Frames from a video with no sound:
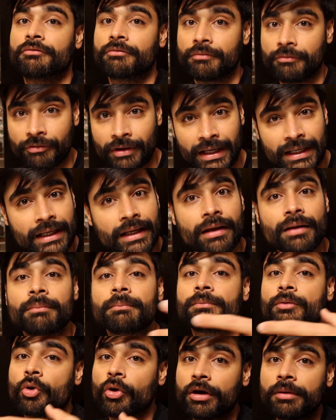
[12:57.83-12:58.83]
very
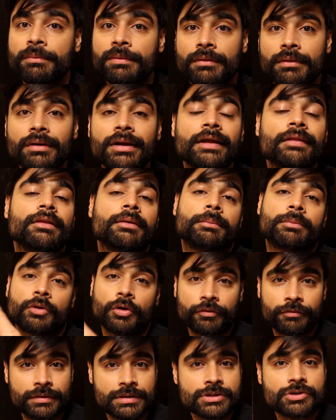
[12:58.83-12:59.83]
employable in the
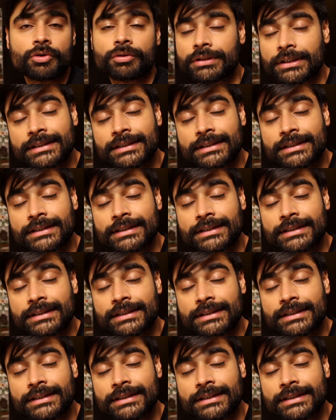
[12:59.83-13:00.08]
province or the